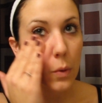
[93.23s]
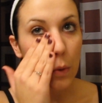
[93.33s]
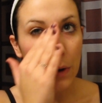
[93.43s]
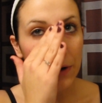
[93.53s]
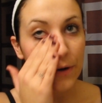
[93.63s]

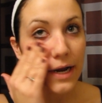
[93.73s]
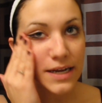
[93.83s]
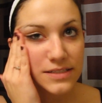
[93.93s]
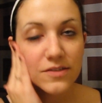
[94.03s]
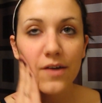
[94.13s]
or
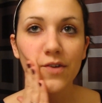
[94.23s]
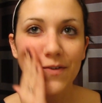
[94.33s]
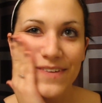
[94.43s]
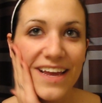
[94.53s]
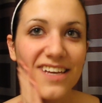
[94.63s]
cracks you have in
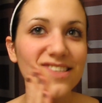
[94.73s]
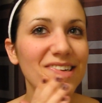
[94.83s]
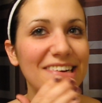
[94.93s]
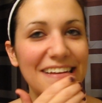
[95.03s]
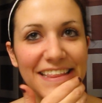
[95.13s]
your face
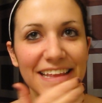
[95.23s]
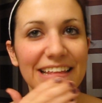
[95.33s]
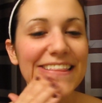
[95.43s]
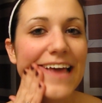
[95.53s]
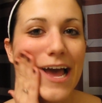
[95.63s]
or anything
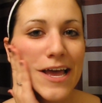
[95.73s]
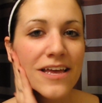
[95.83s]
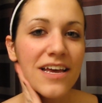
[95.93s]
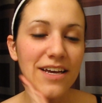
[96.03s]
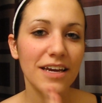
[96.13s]
like that.
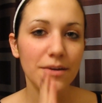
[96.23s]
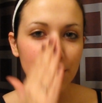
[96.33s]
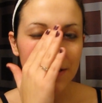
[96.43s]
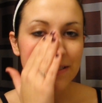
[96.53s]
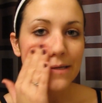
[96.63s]
Kind of
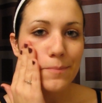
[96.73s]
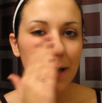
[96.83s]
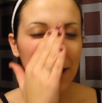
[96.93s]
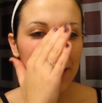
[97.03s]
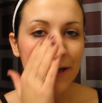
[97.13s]
builds a
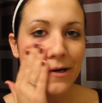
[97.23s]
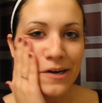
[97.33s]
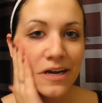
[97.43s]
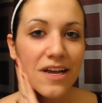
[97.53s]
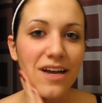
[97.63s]
barrier.